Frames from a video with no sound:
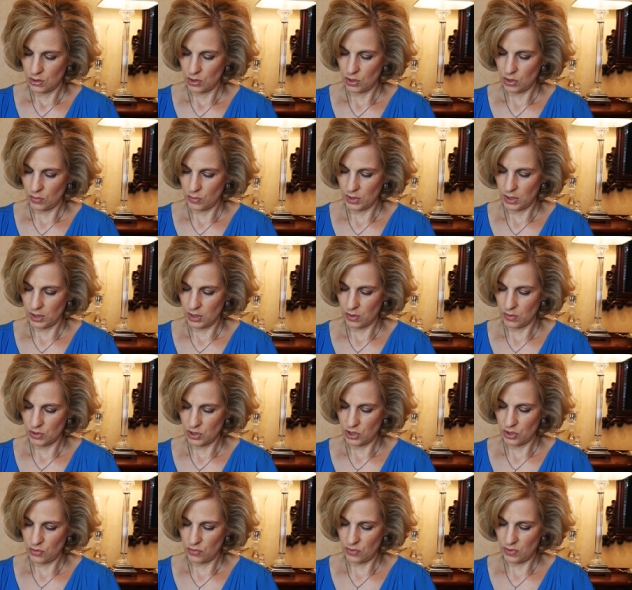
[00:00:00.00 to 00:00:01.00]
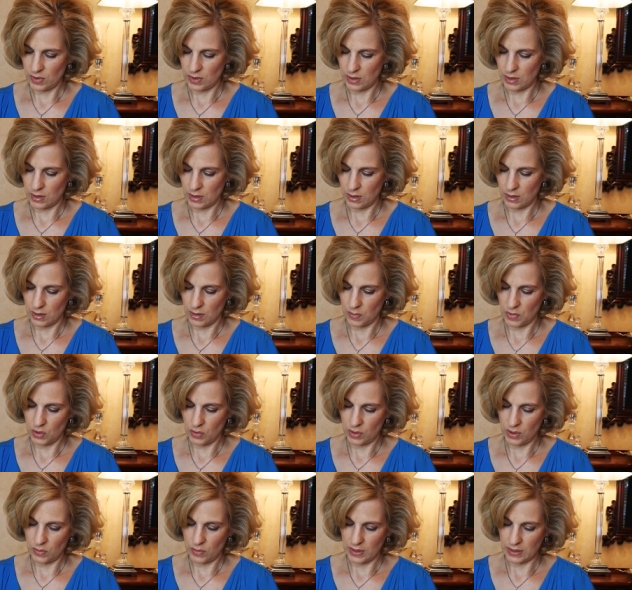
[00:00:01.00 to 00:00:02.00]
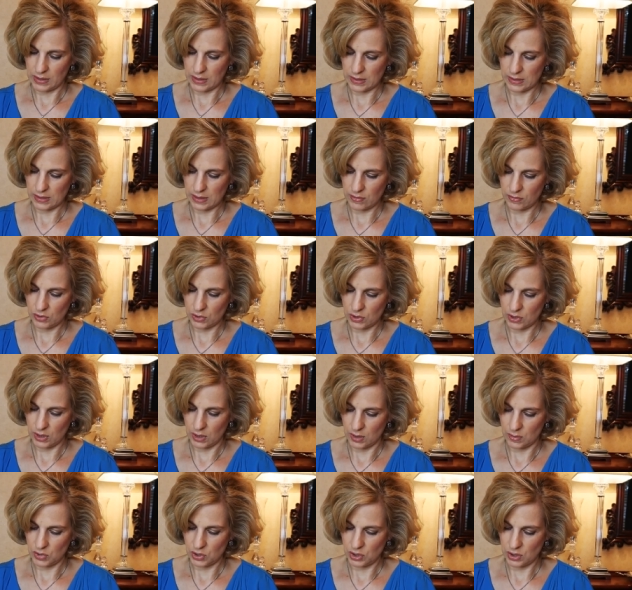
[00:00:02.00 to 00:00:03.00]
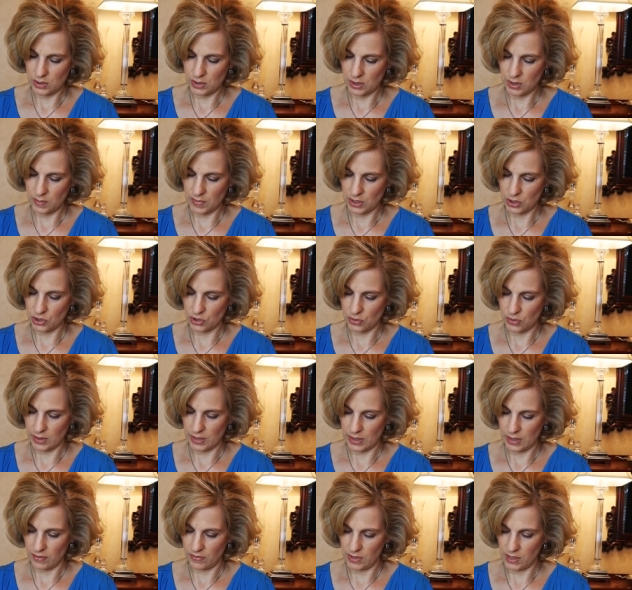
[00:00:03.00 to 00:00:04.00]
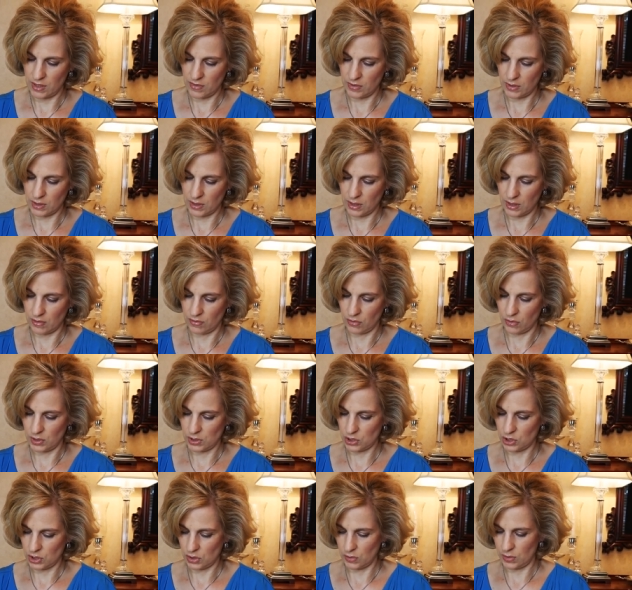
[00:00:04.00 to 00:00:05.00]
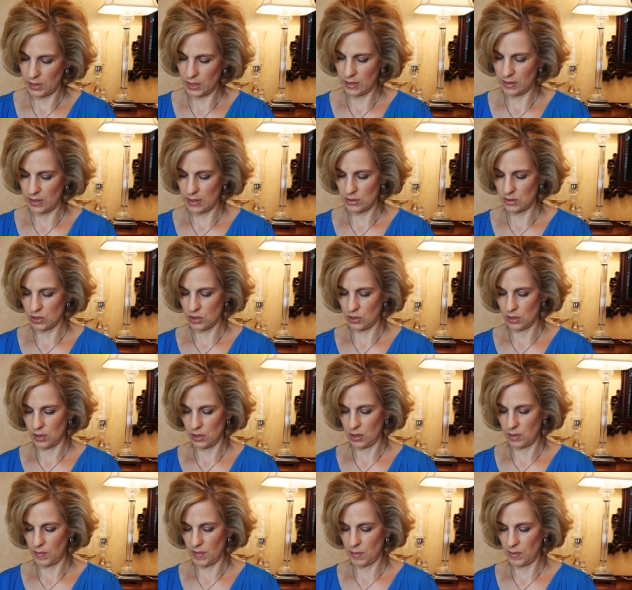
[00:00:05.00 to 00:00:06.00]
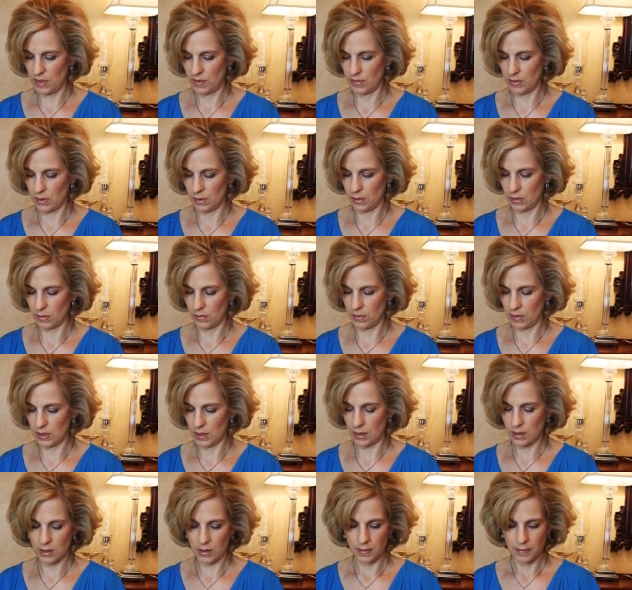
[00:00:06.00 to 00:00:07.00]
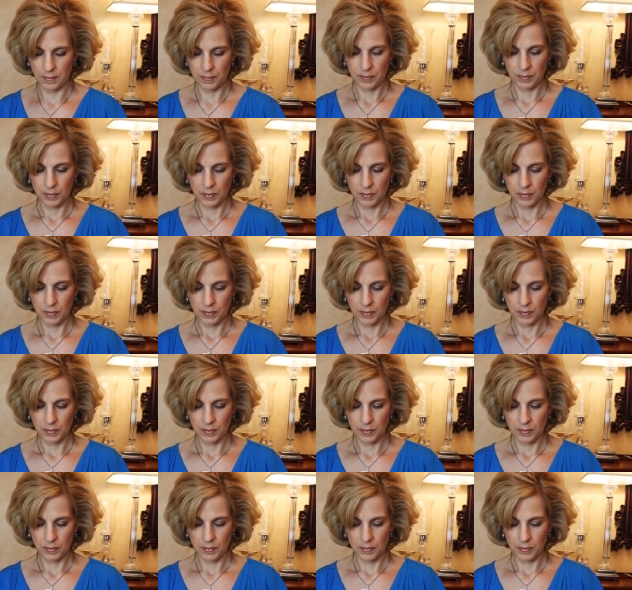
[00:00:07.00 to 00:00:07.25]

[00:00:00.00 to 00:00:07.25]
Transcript: You don't want to go too thick. I'm going around it several times just to make sure I have even coverage. Okay, that's good. Maybe even a little thick.